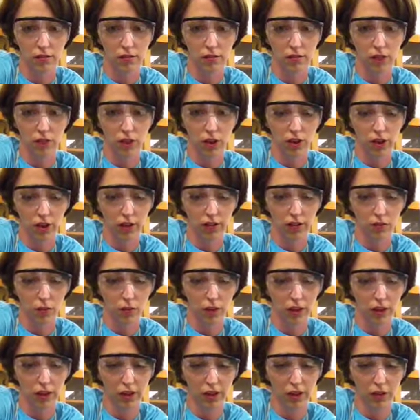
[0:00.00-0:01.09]
Okay, so we're
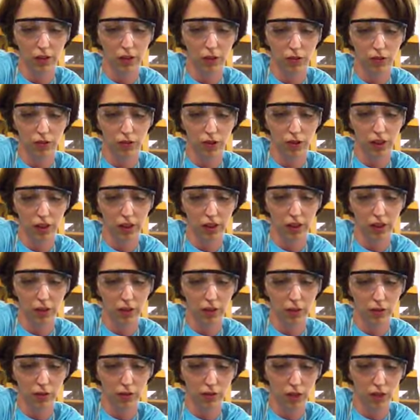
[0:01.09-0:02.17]
getting closer, getting
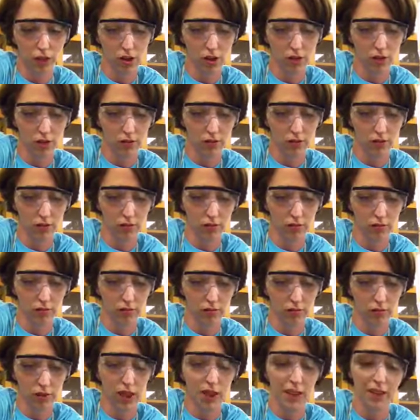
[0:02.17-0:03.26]
closer.
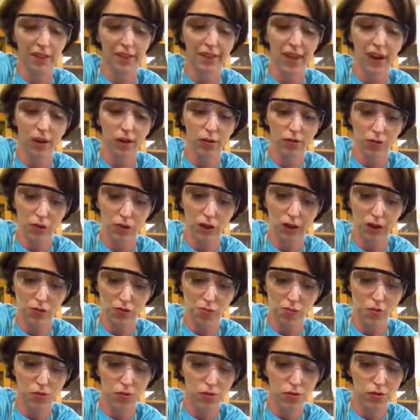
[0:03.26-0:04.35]
Now, if you guys
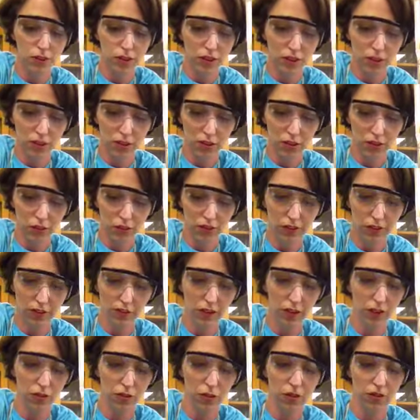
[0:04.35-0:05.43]
were really doing this
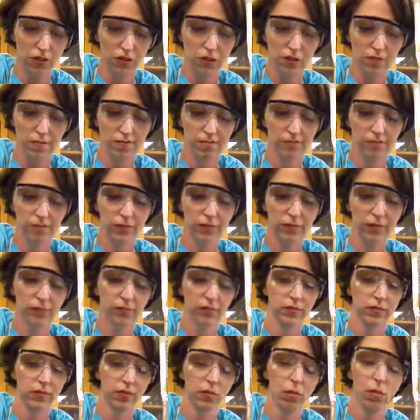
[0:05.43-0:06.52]
titration,
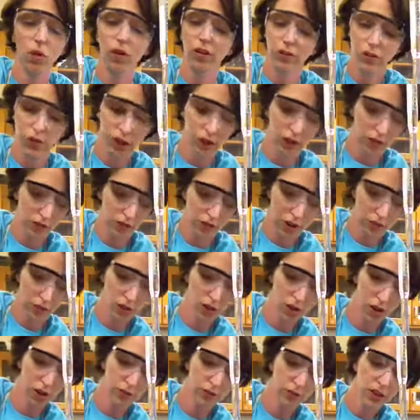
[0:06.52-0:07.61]
one trial is never
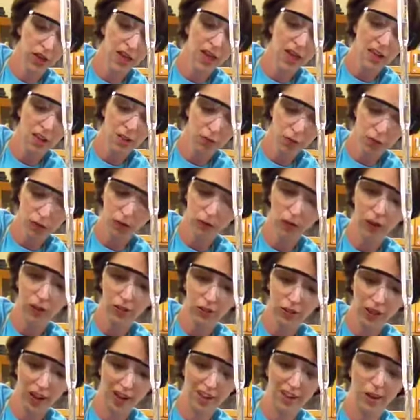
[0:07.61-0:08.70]
enough. First trial is
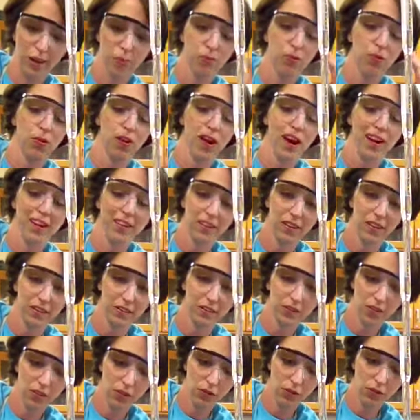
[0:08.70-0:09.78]
kind of like
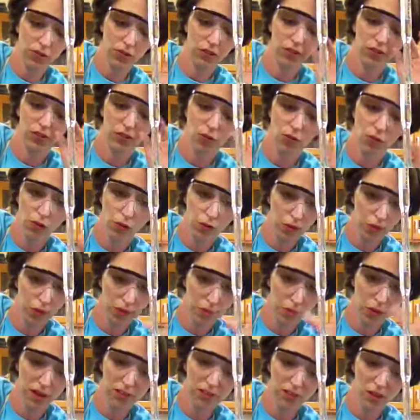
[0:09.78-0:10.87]
practice. You usually totally
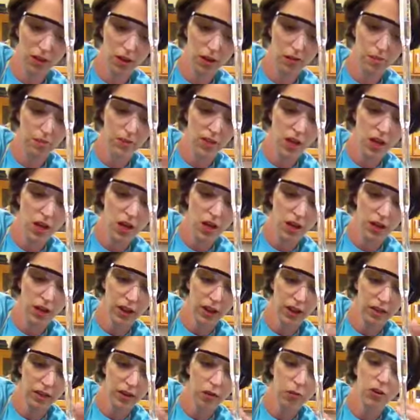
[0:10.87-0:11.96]
mess it up.
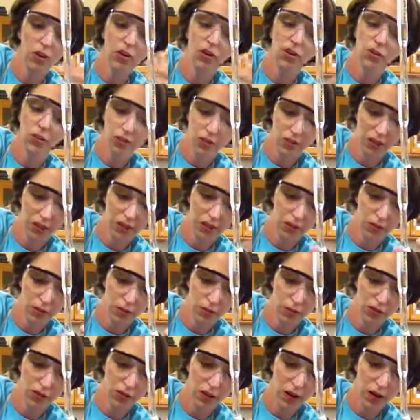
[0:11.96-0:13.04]
Okay, and then when you do the second and
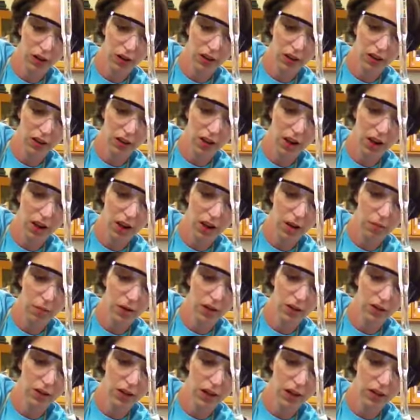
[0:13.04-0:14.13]
third trial, you get a lot
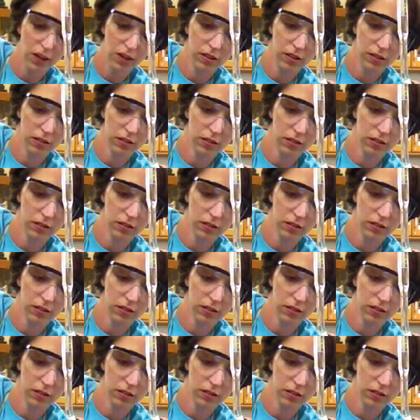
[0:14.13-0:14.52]
better data.